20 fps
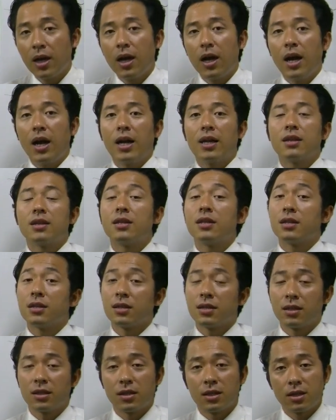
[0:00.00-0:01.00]
And
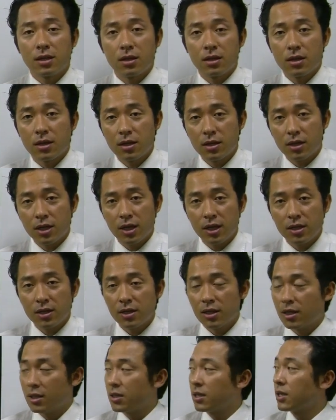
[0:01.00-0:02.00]
the third case
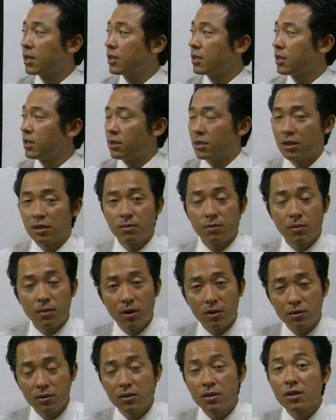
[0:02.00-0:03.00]
is, this is
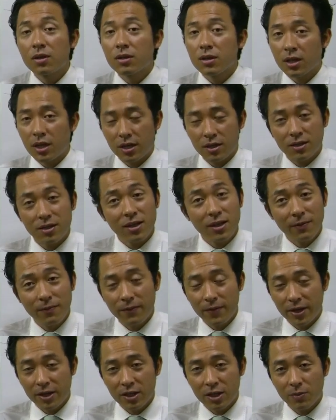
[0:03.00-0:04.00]
most tax
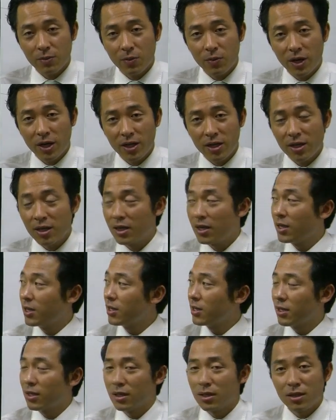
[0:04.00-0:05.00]
effective way.
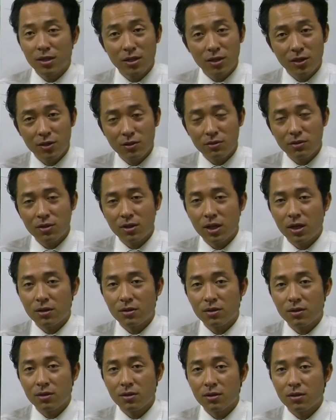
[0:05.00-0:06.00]
You
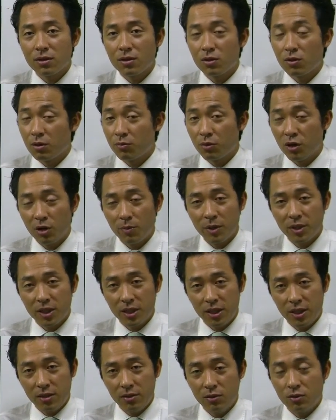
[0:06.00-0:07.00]
sell your
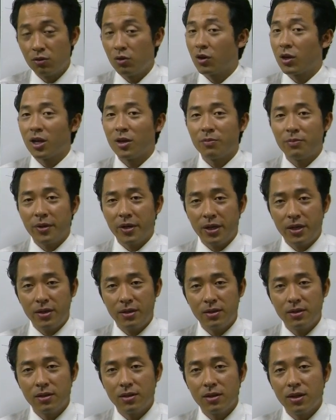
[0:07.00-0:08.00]
property to your company,
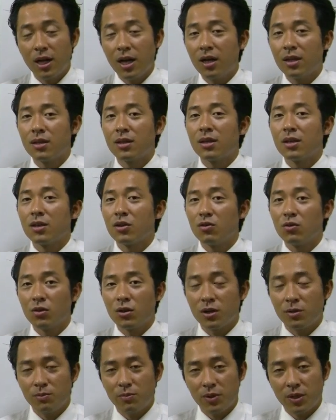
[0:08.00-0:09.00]
and your
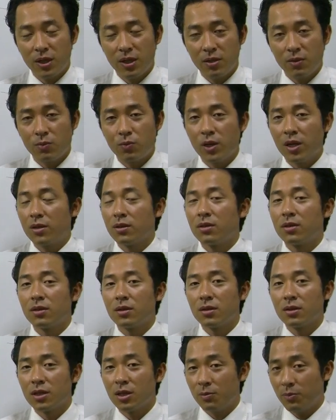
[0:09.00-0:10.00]
company rent
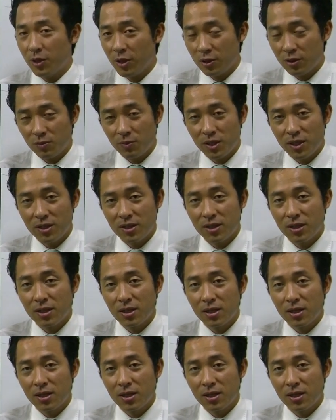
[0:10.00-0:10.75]
the apartment.